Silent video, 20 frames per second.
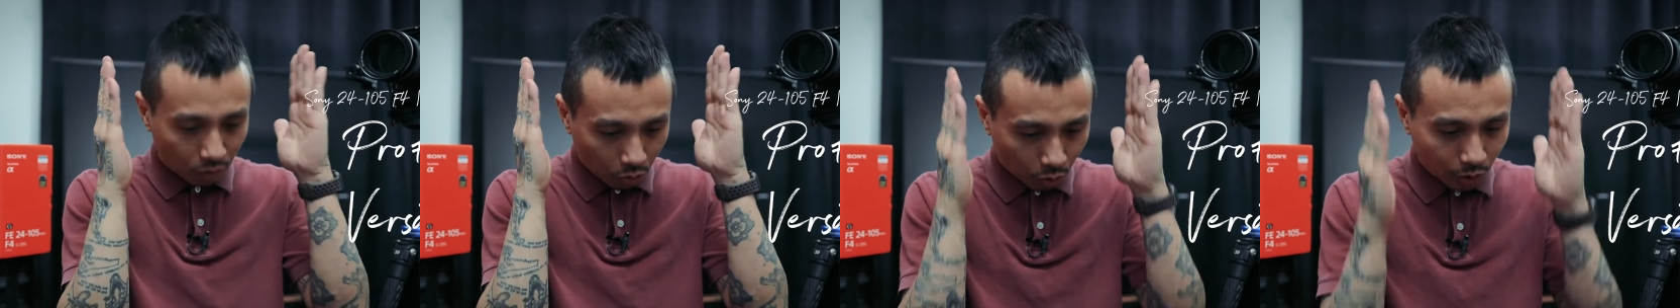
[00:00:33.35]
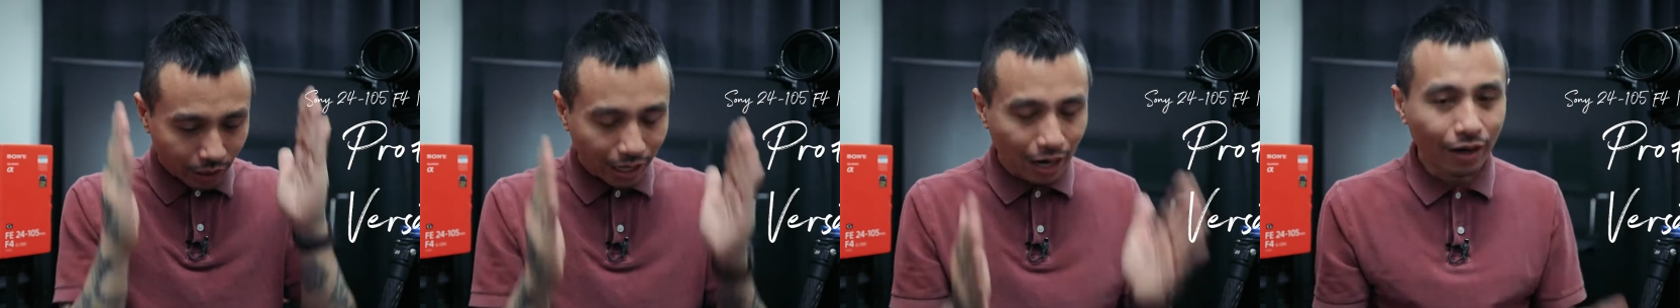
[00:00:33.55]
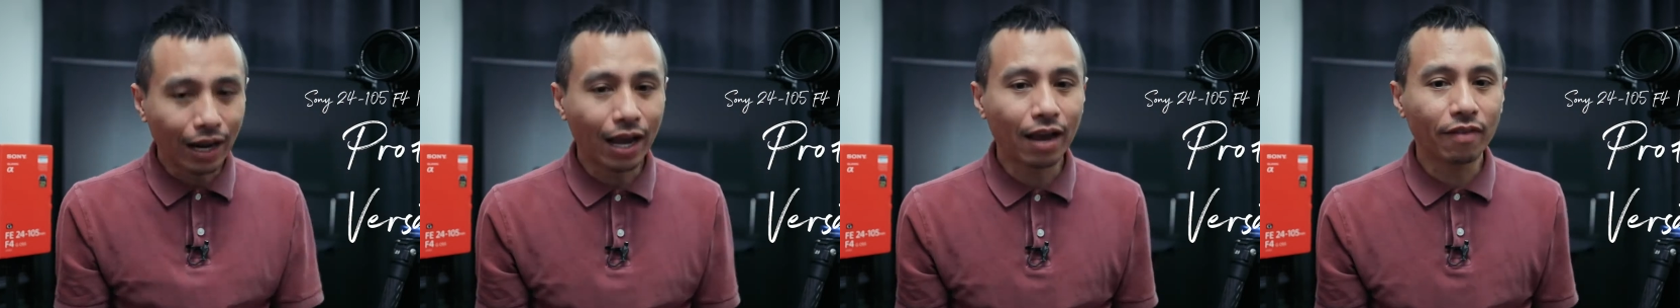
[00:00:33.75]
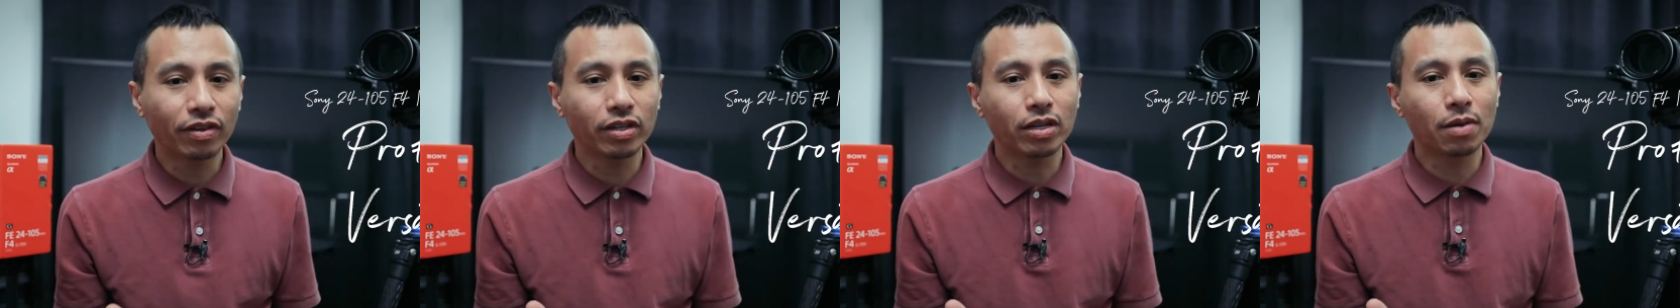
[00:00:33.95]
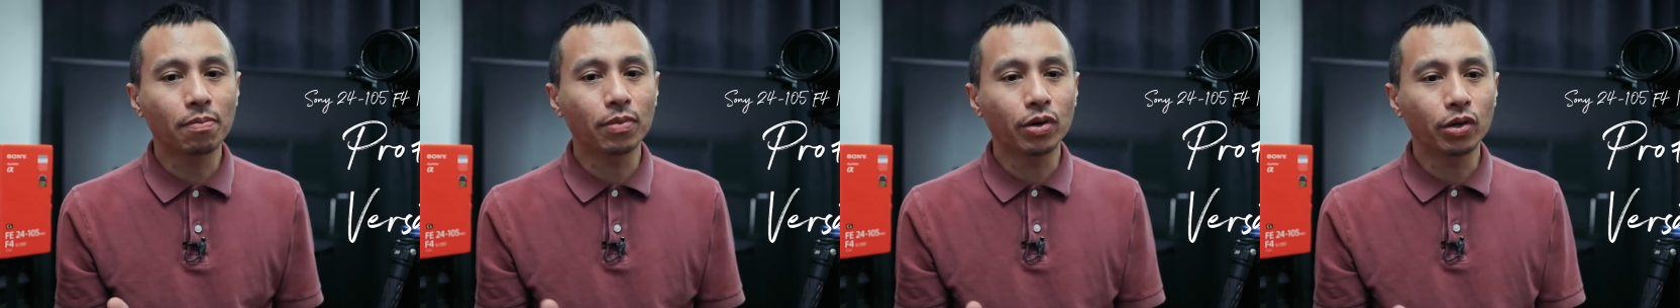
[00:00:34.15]
without
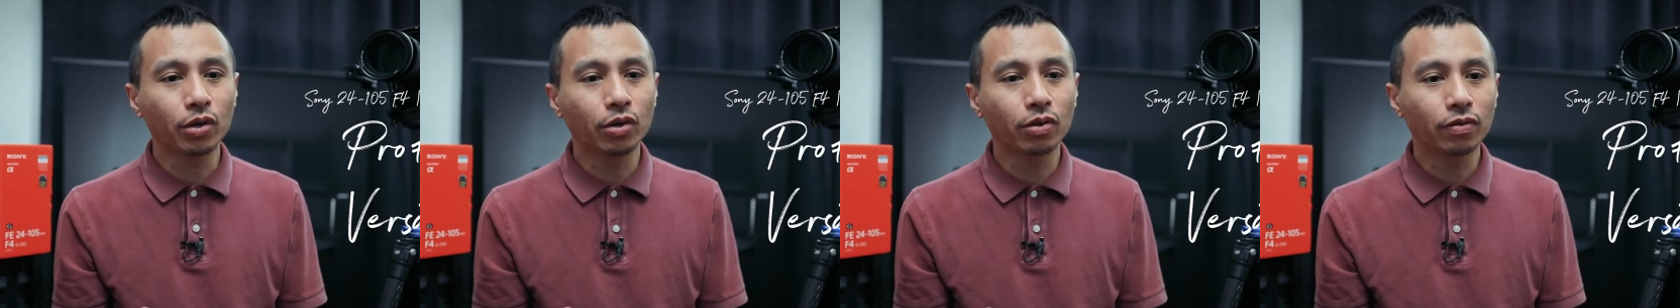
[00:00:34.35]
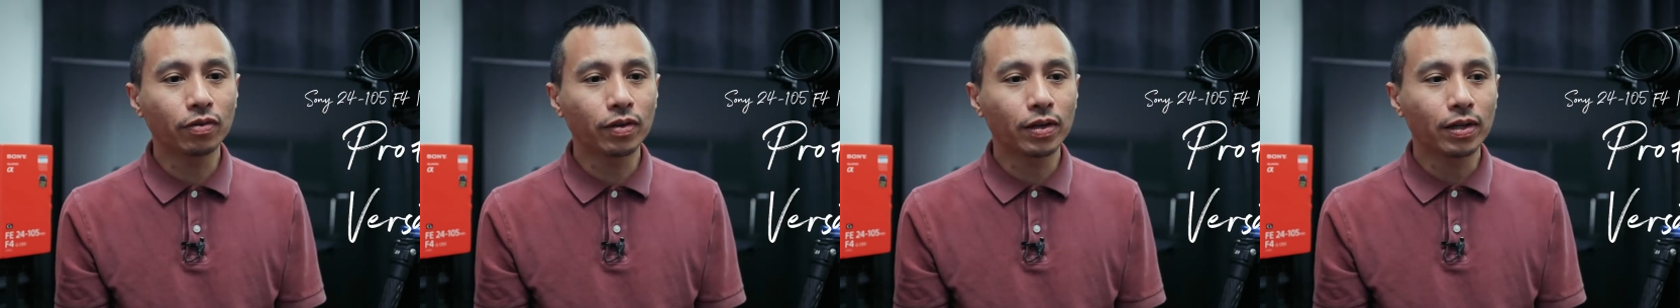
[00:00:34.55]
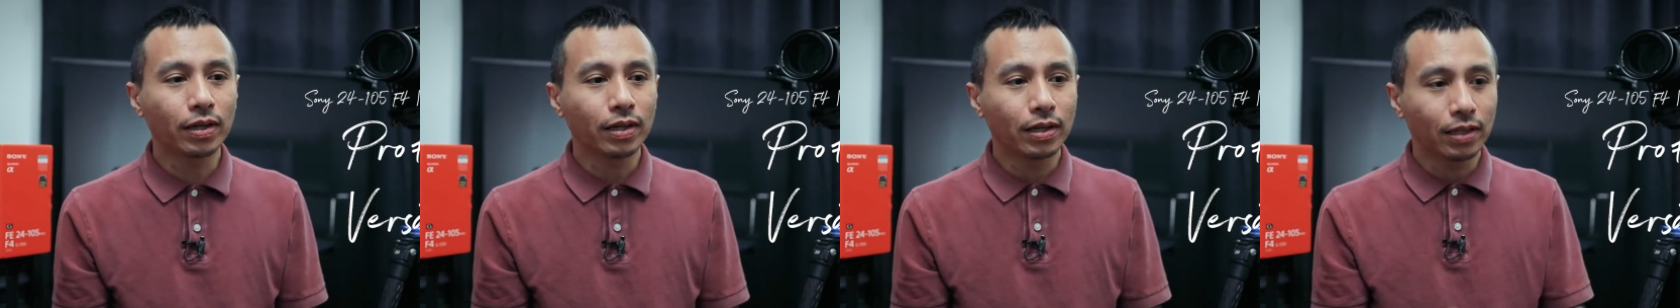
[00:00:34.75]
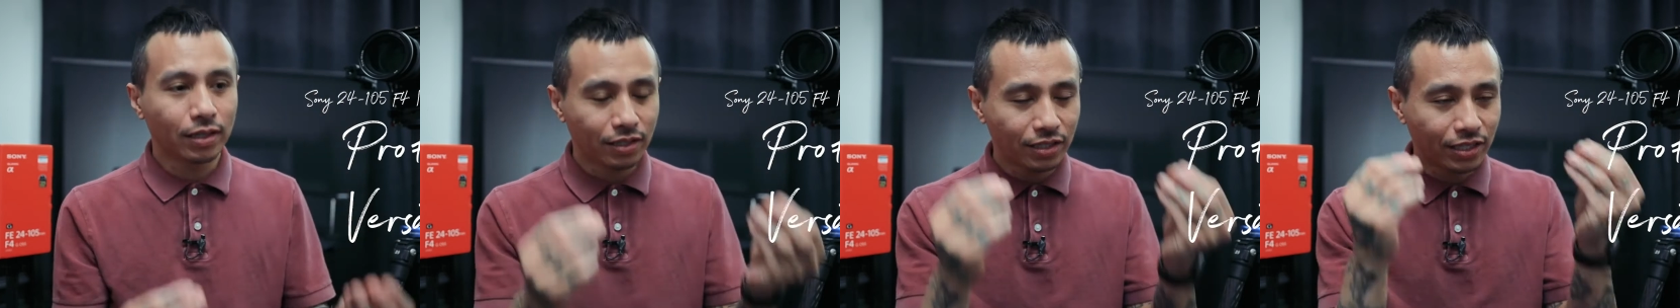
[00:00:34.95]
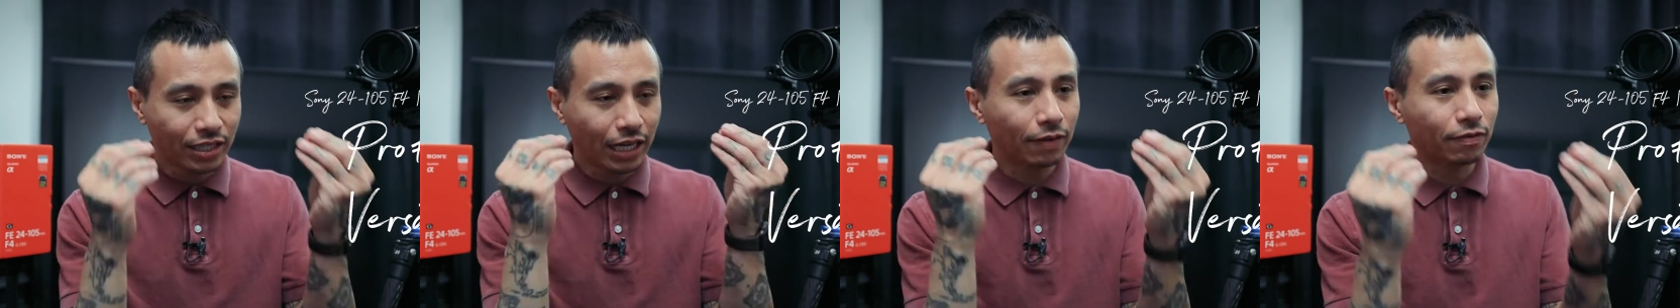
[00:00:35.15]
having to move
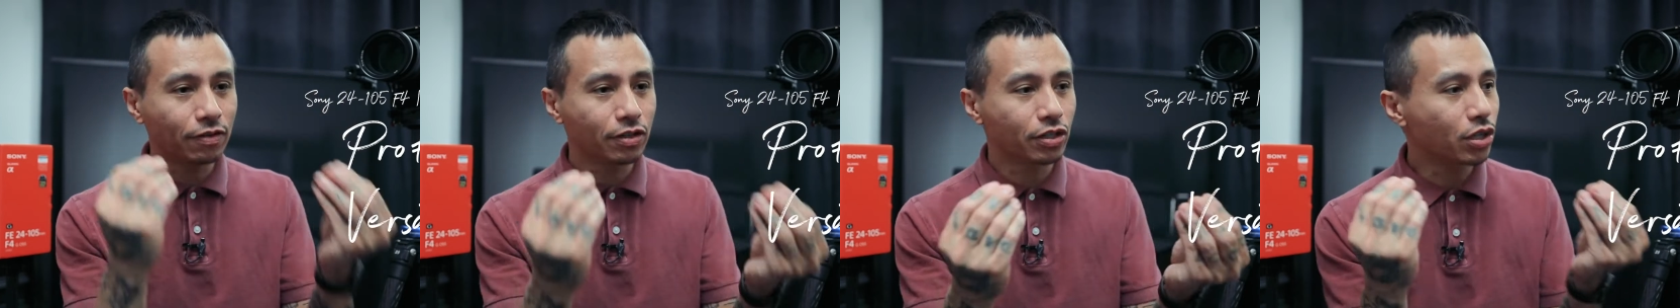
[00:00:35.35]
saves